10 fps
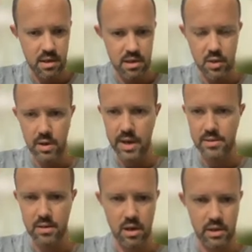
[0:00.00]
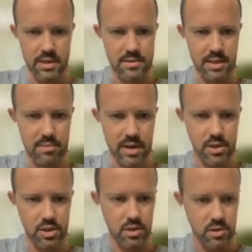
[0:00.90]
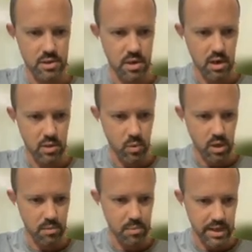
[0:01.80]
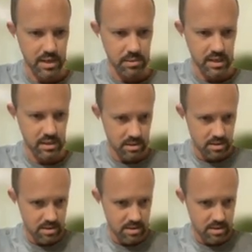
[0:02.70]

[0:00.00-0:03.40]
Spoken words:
and you guys are all going to see my children artwork behind me.